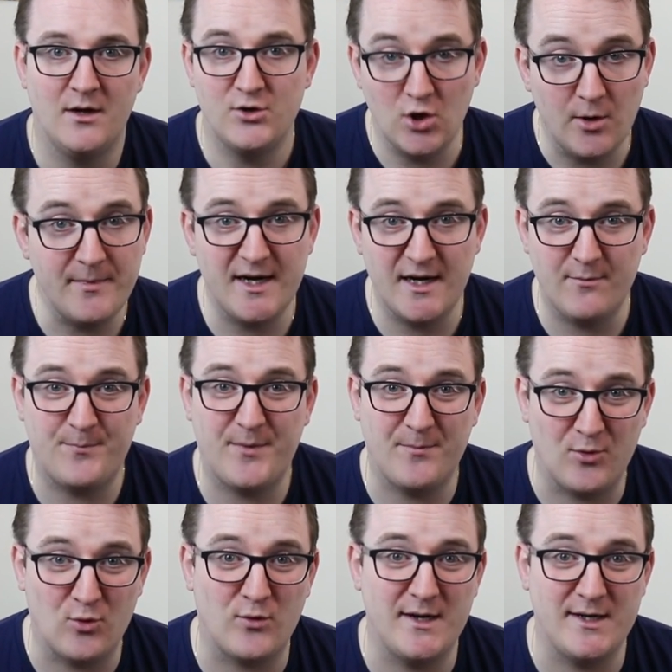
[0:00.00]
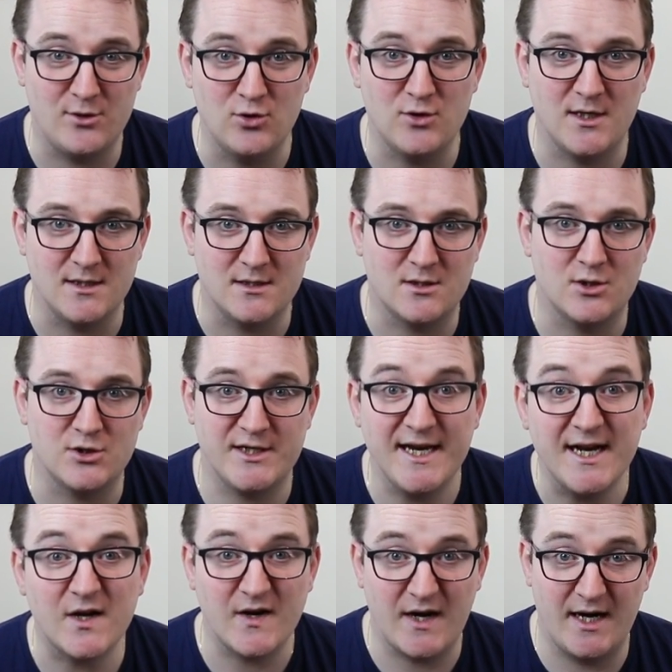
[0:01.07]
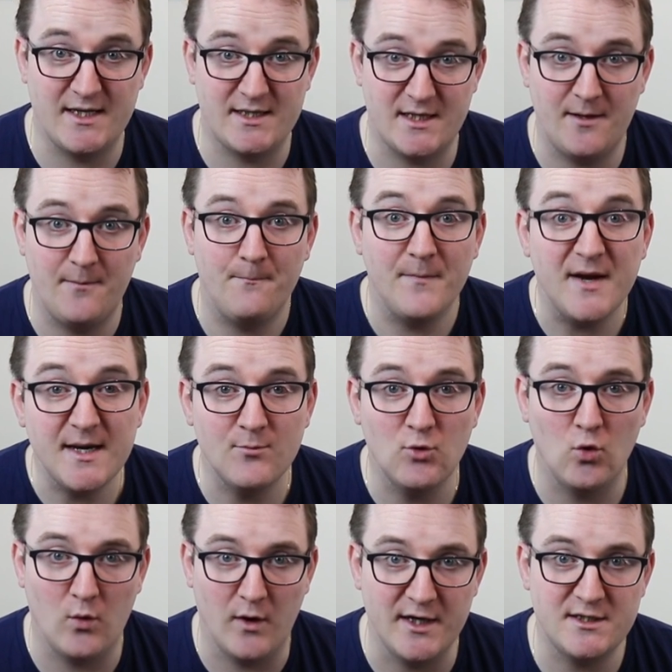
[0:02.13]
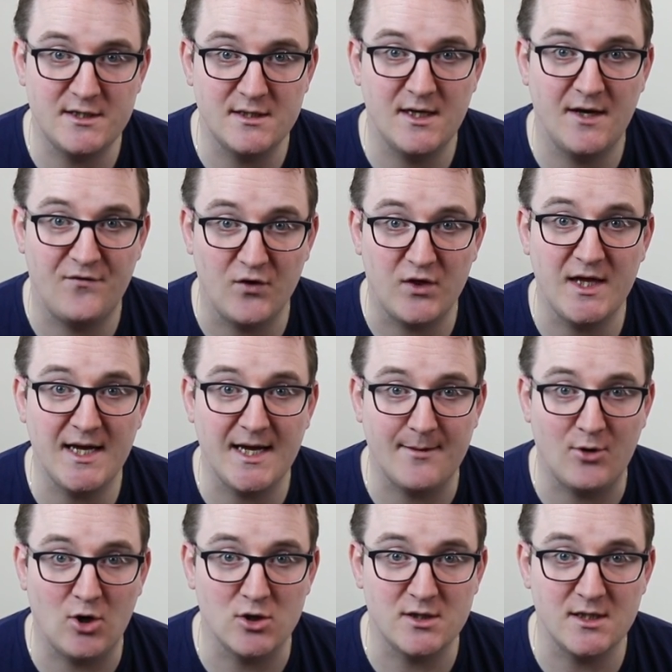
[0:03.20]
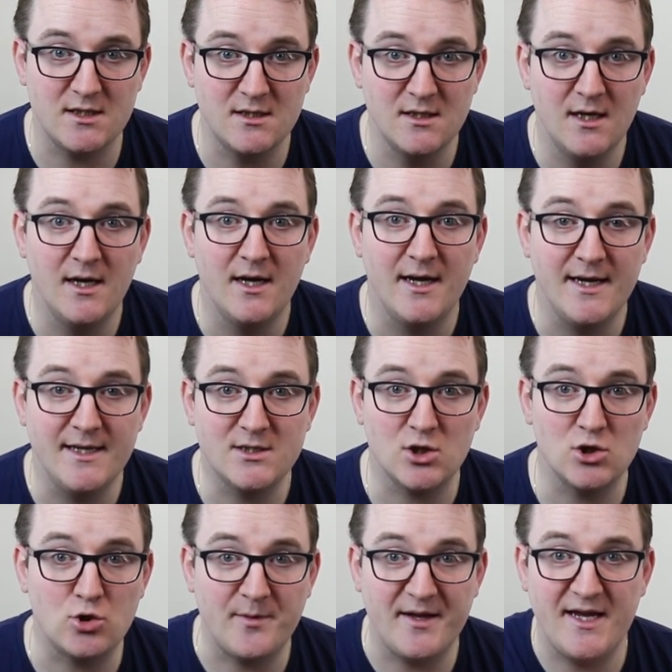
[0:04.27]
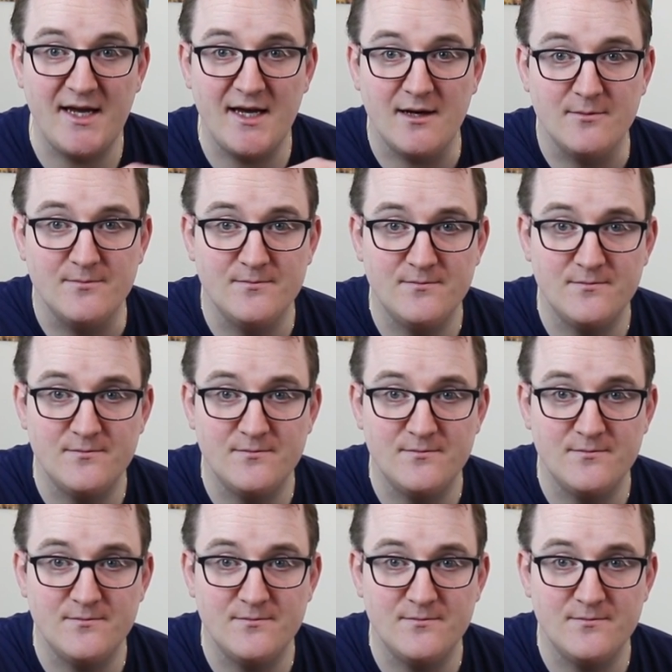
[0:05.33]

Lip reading: Not many people really do that, because in reality, minimum wage, if you think about it, is going to be here.